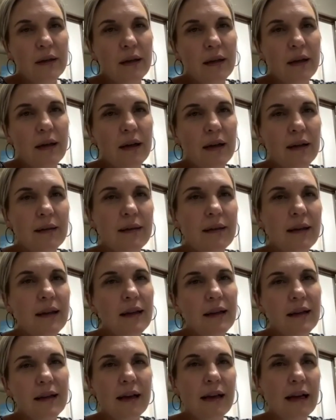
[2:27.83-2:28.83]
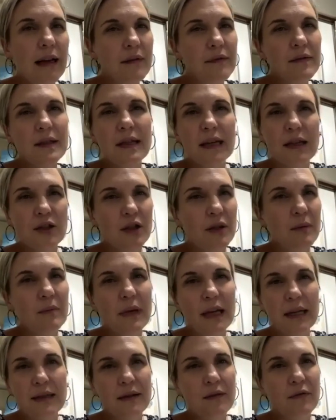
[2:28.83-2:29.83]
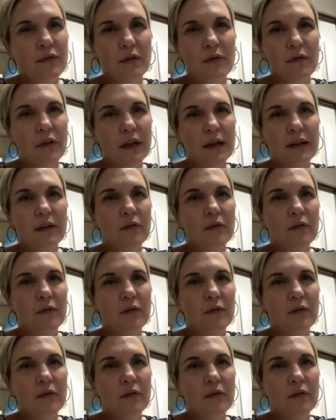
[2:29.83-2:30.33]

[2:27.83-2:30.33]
that I think it can have such a massive effect